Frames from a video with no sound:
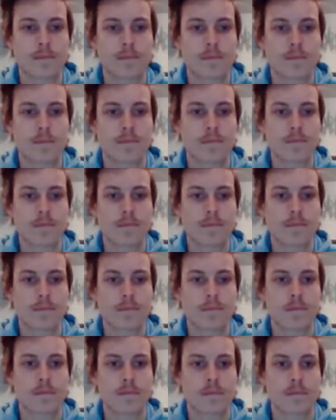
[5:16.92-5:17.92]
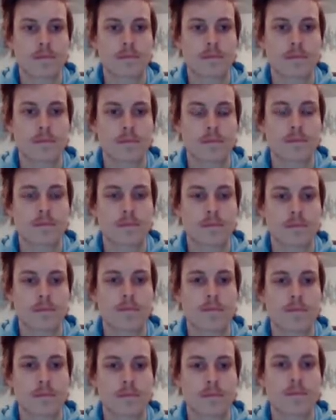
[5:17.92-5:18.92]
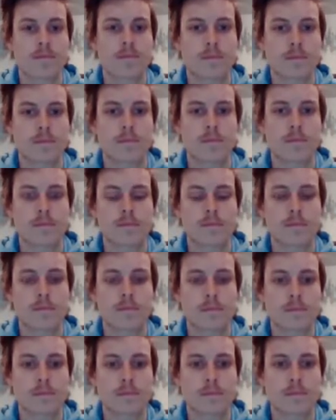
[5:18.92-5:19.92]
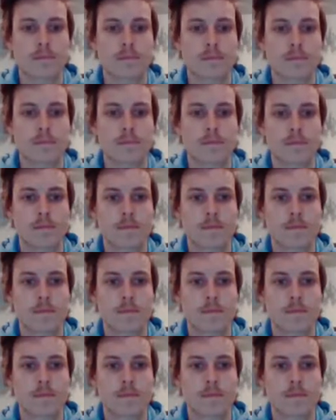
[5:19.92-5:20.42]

(not speaking)